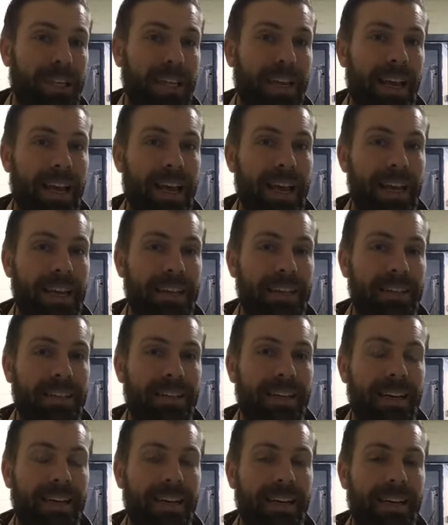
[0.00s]
And
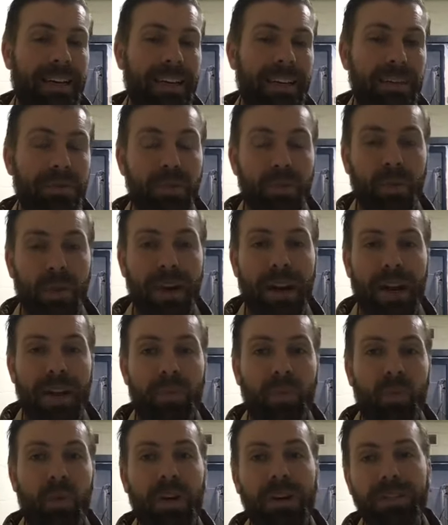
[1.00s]
uh, even when I
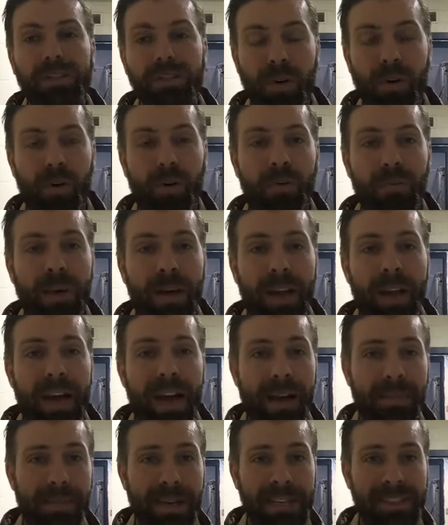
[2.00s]
was home,
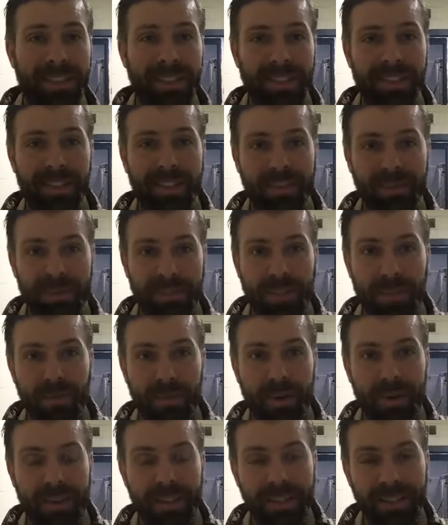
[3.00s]
I basically just did one
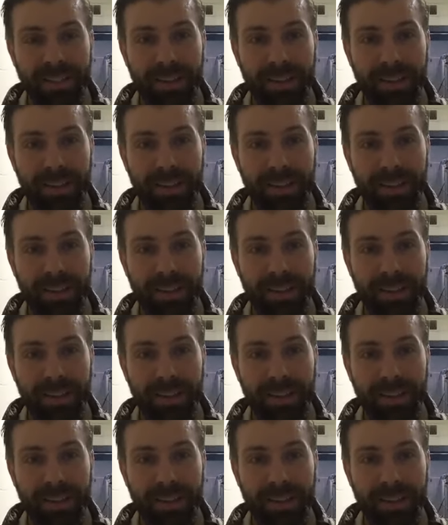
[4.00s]
of these.